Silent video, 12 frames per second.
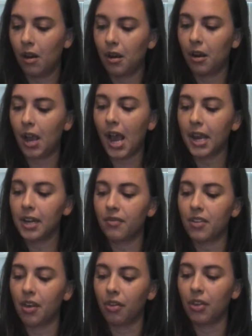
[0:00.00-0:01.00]
kind of
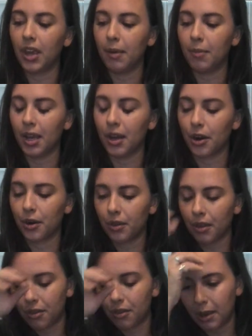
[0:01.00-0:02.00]
the theme here
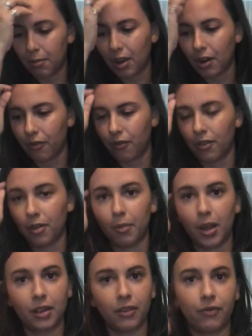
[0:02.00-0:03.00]
for the
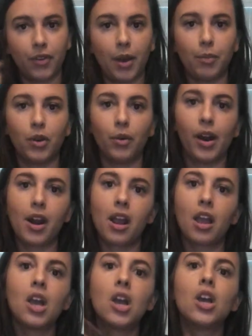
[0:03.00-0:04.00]
month of
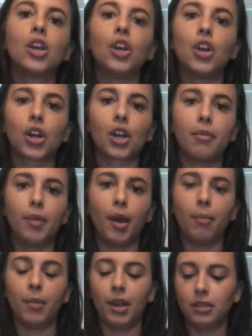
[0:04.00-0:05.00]
February, your
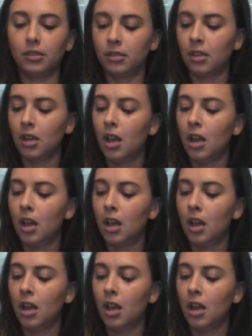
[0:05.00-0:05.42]
commitments.